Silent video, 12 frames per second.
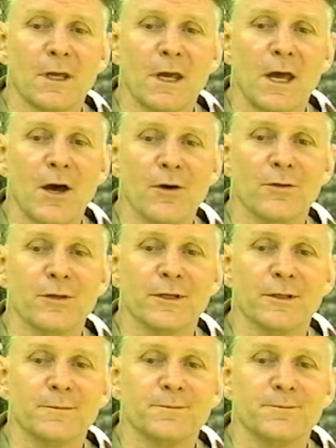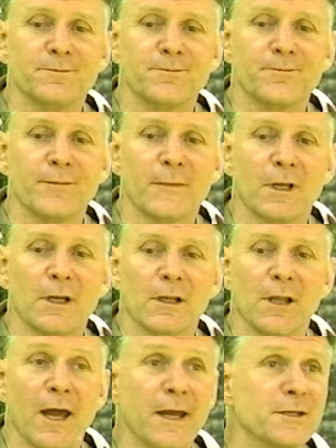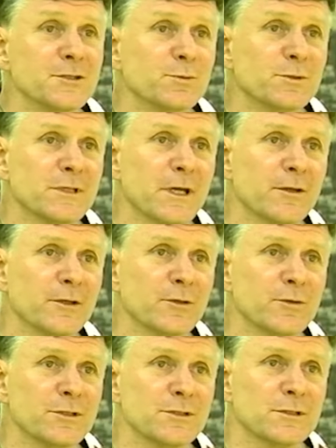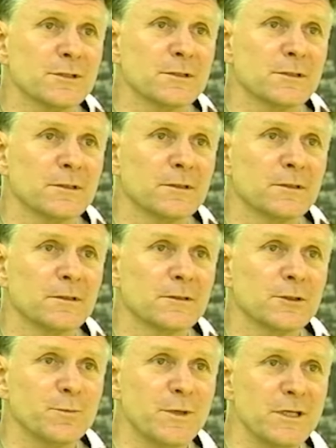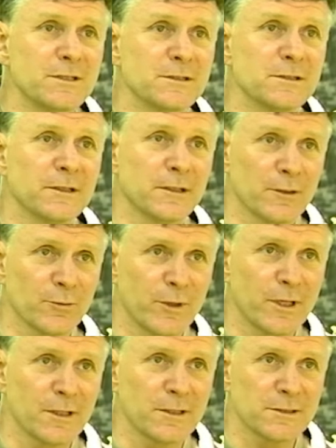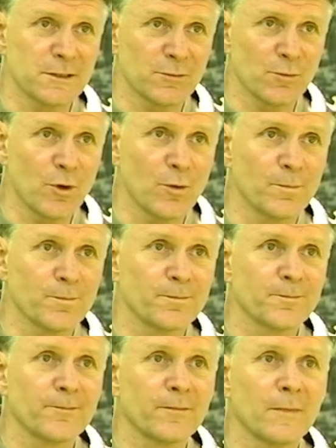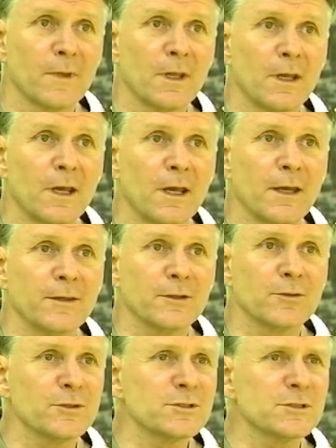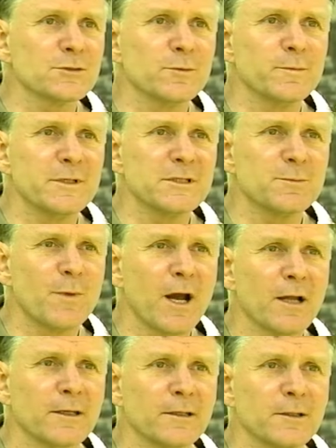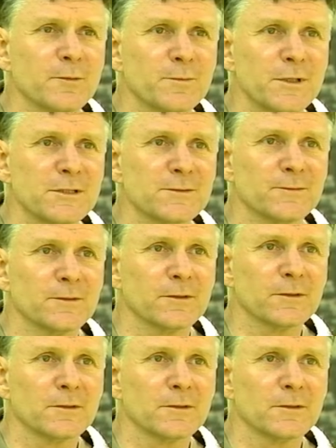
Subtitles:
how the lions would tear the Christians to pieces in the arenas in Rome, and the Christians would be smiling and peaceful.